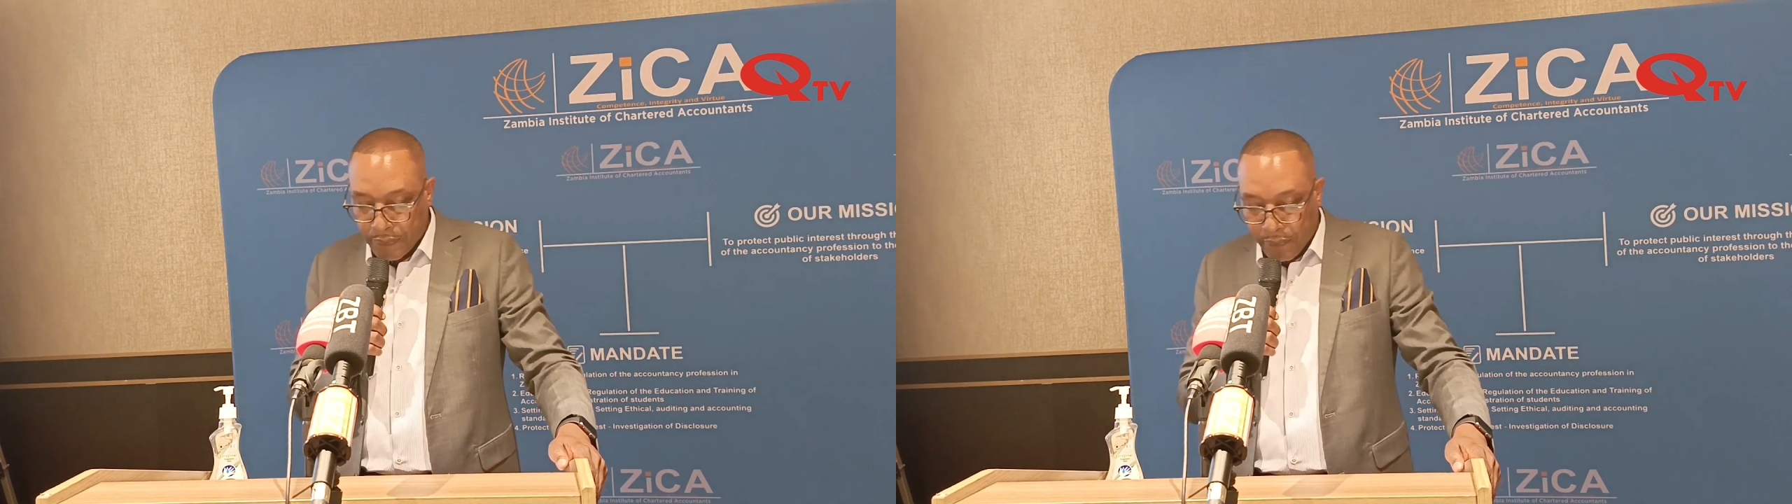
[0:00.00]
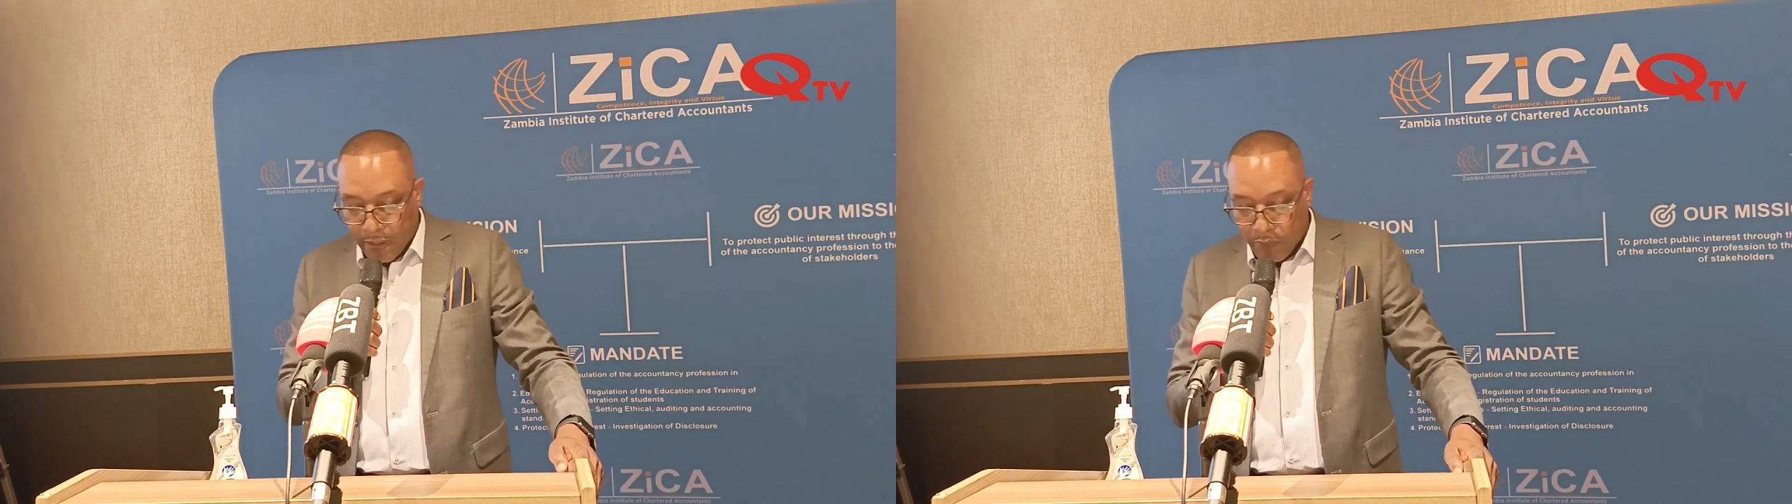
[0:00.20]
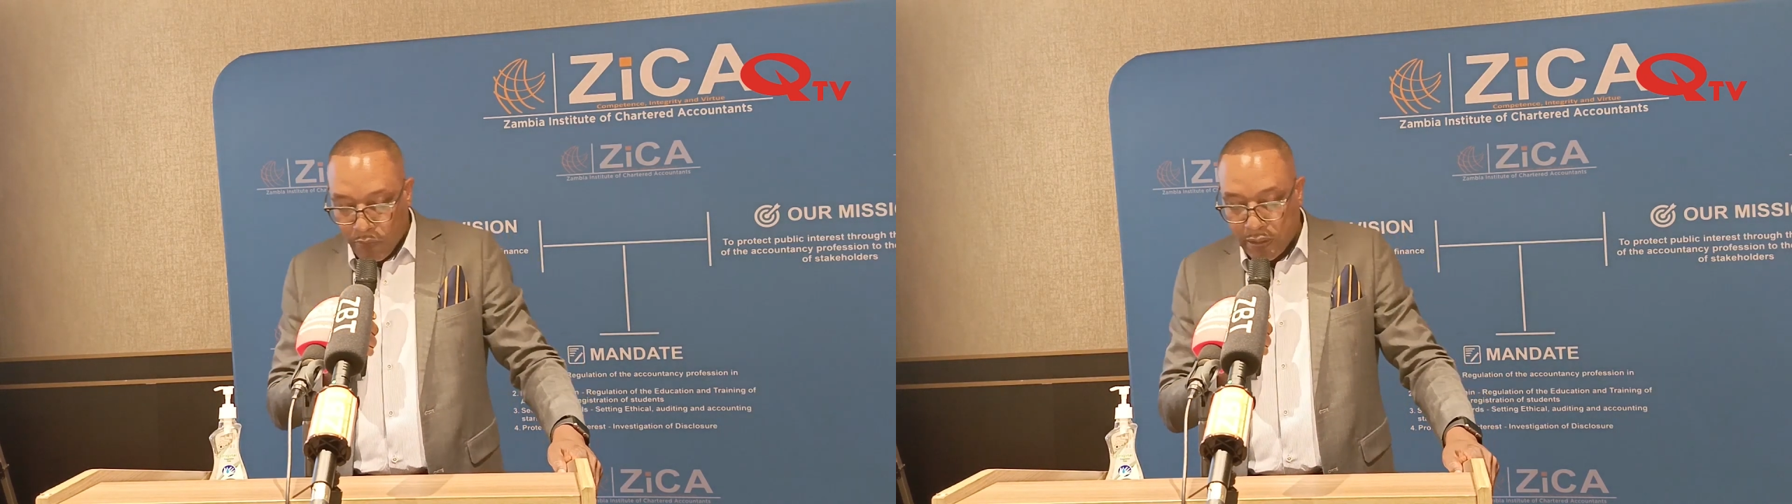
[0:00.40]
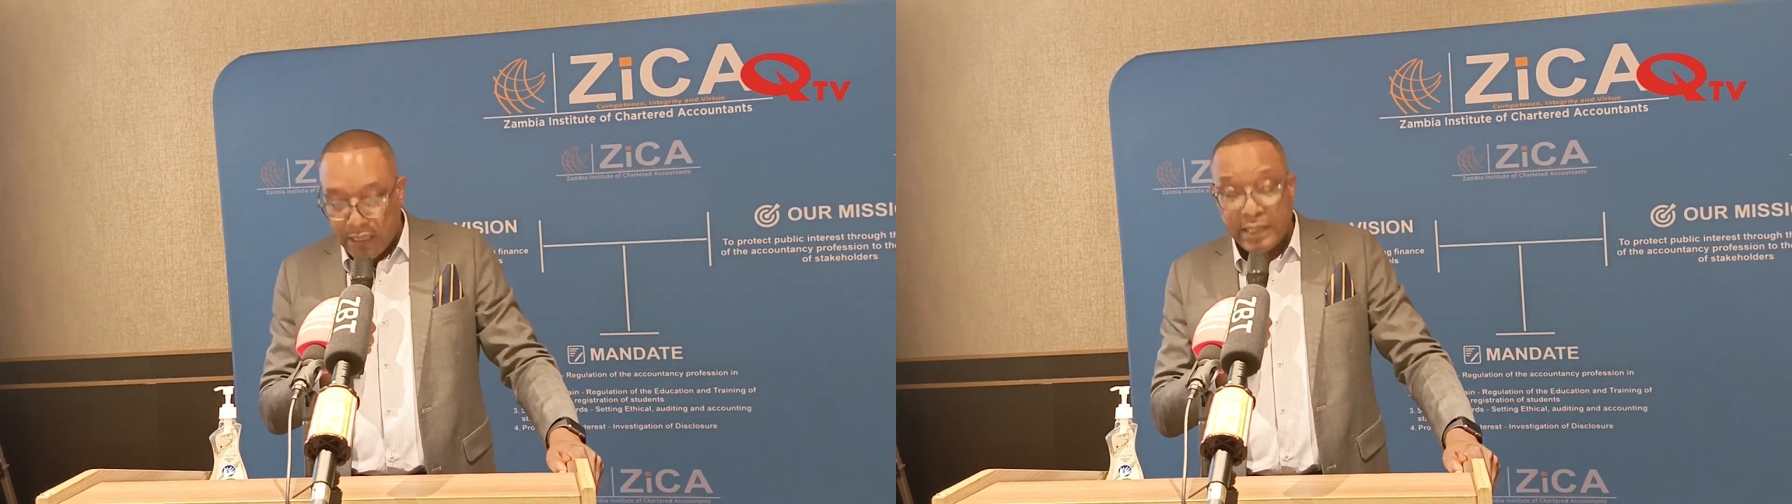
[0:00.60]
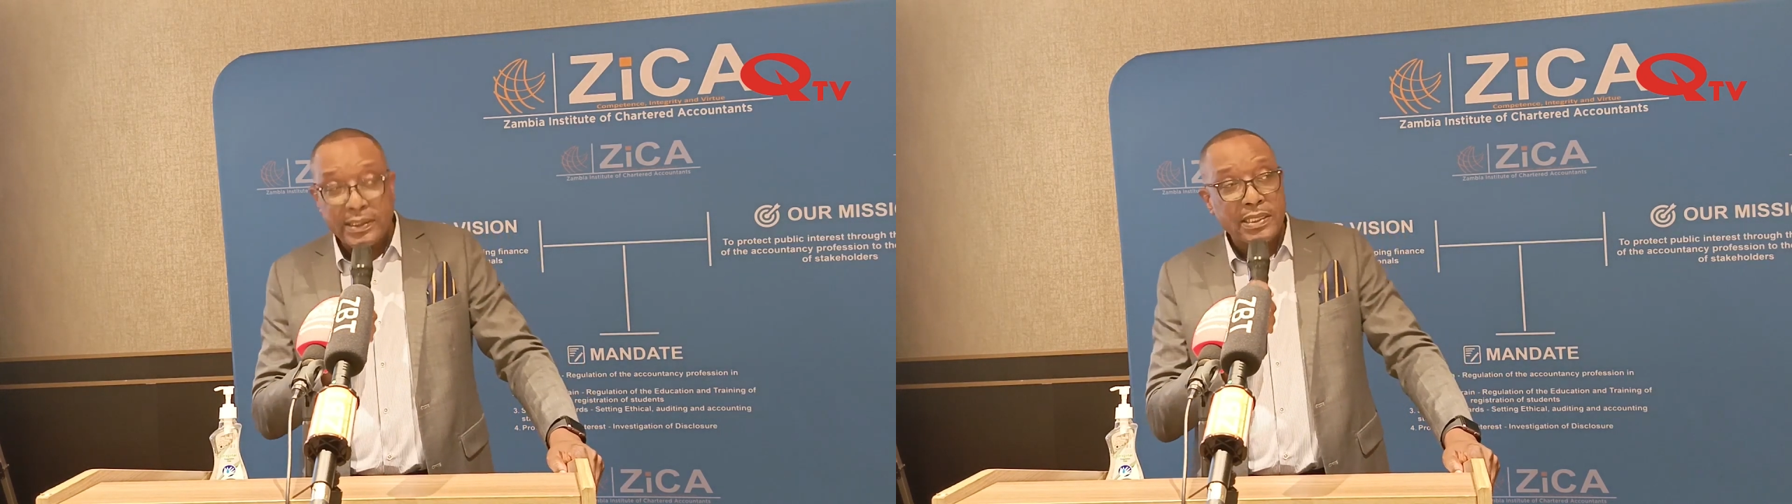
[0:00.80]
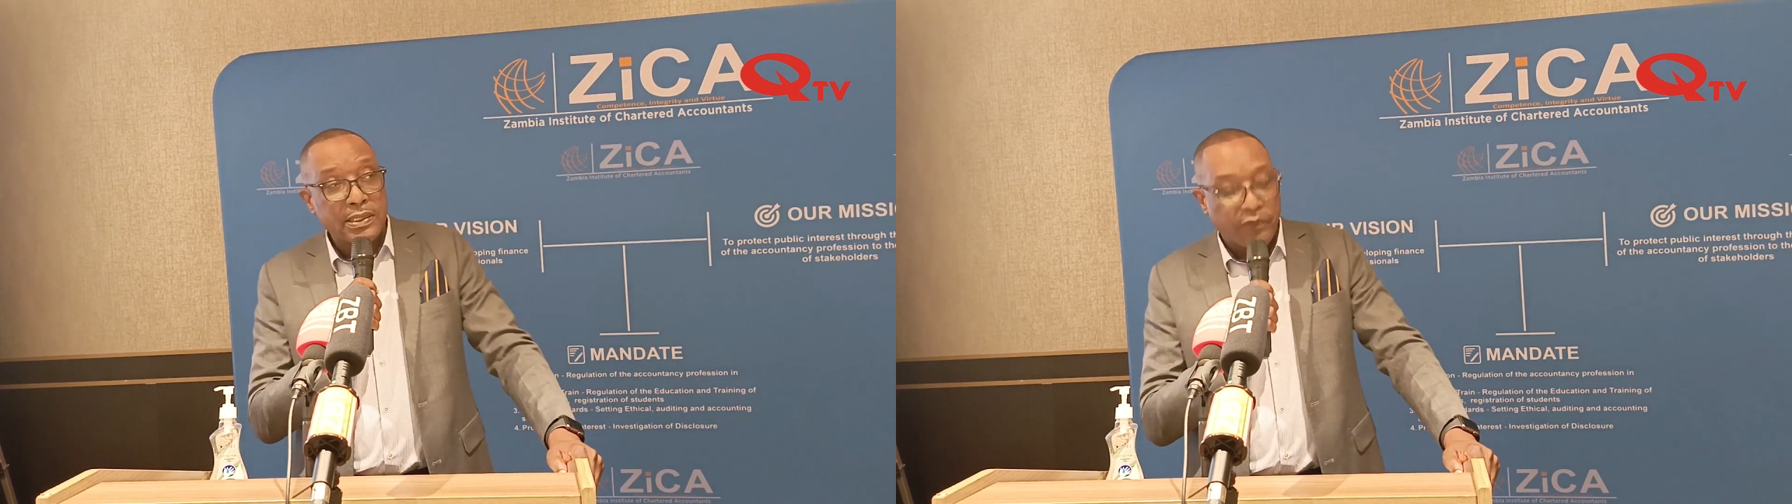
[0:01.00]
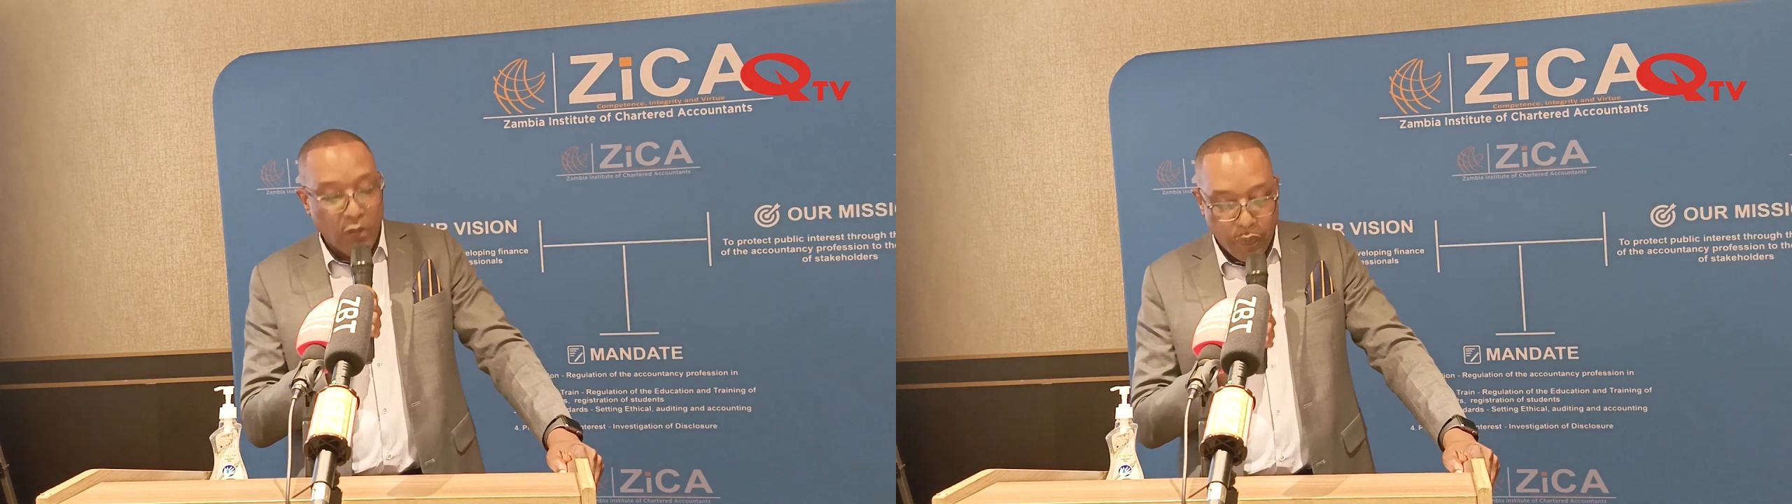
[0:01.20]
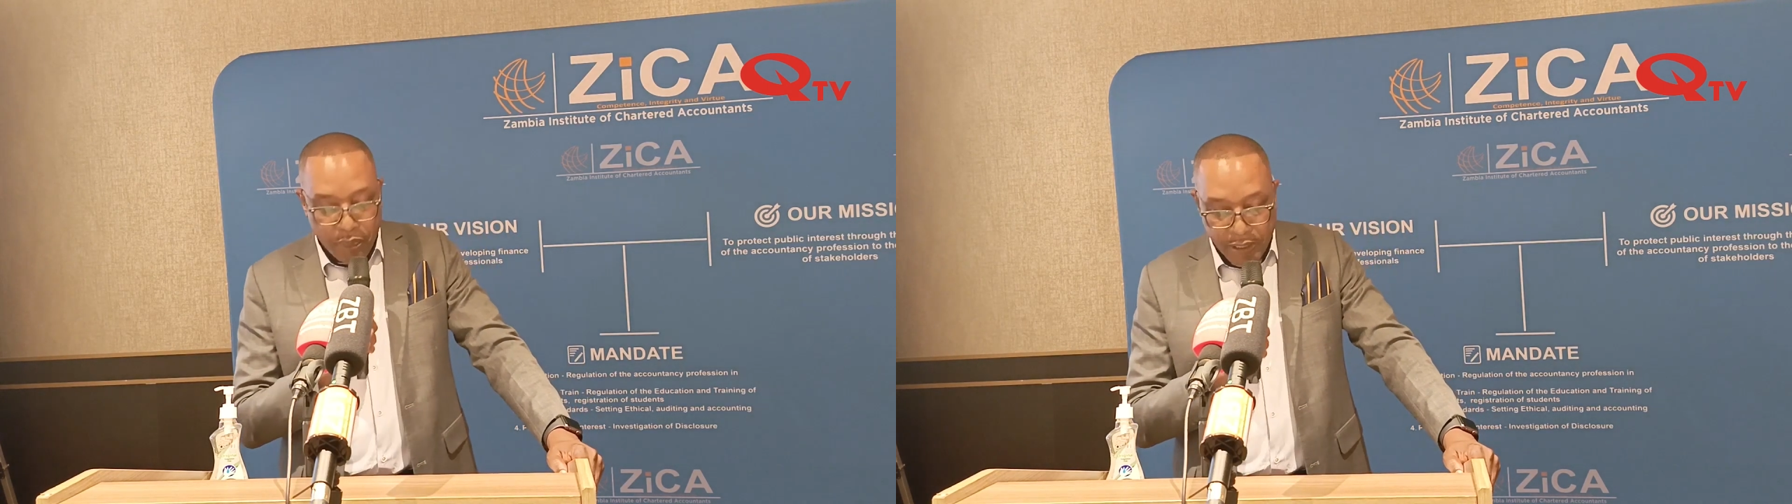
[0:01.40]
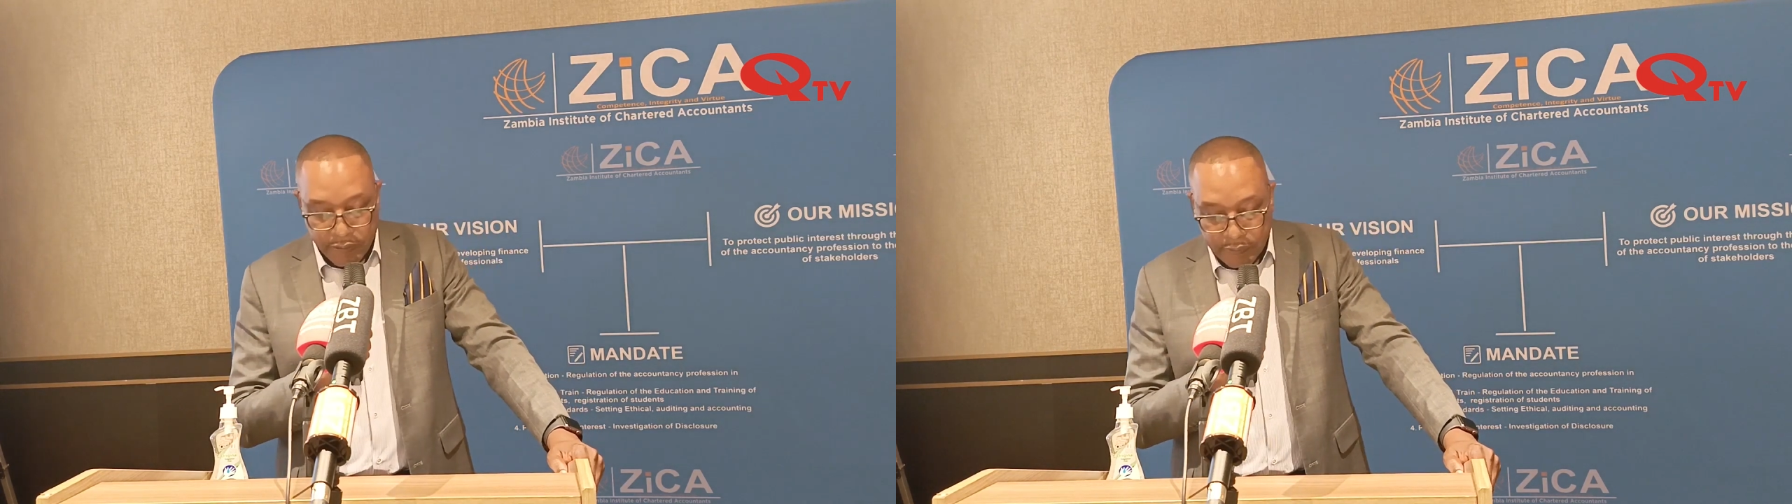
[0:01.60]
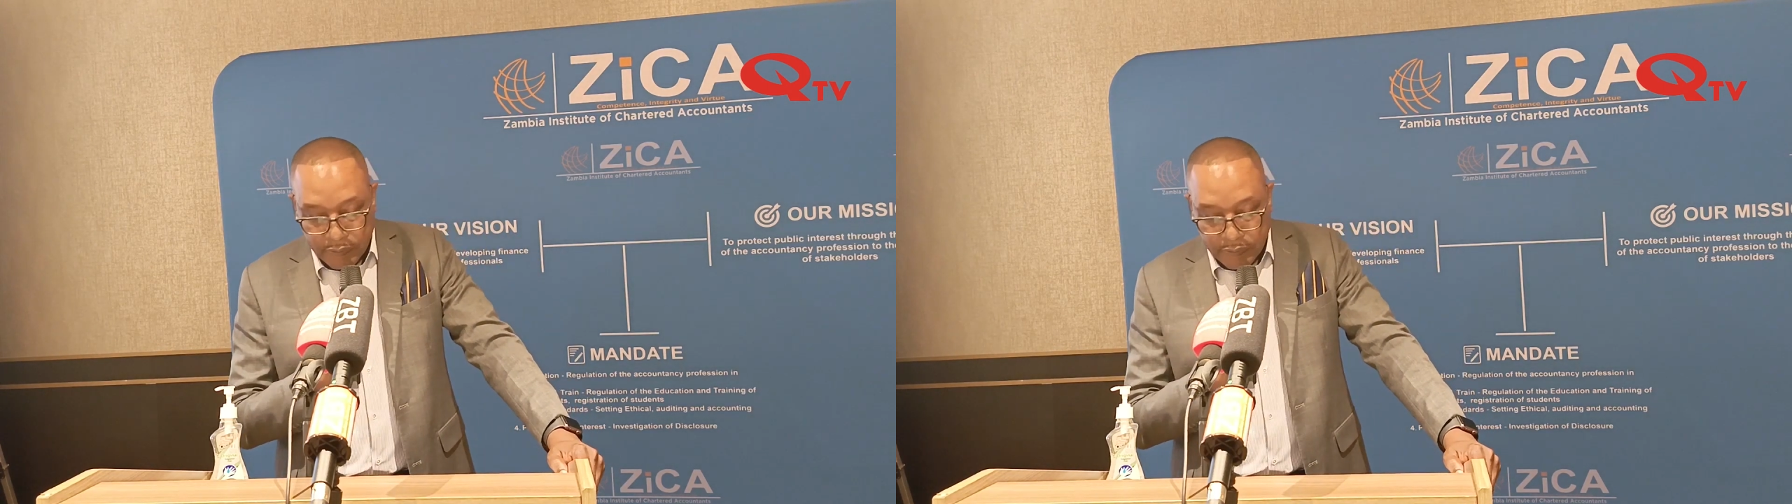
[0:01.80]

with the latest developments